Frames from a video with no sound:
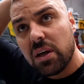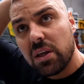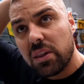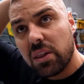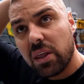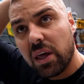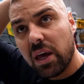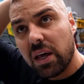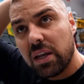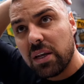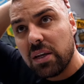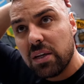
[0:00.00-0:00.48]

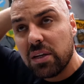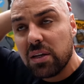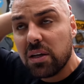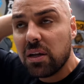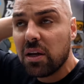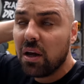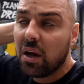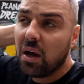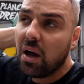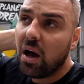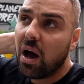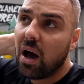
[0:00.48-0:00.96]
then
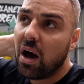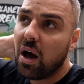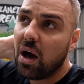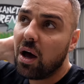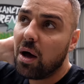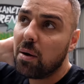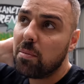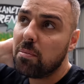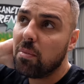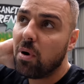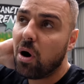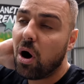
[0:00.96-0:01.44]

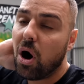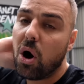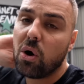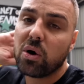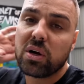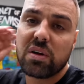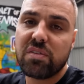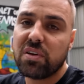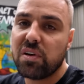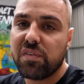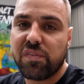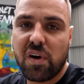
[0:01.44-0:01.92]
um, I'll
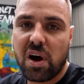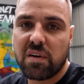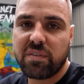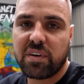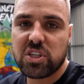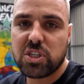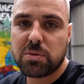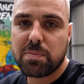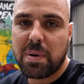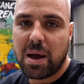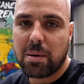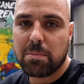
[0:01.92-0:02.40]
give you the five
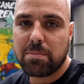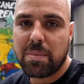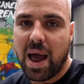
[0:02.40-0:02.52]
hundred pound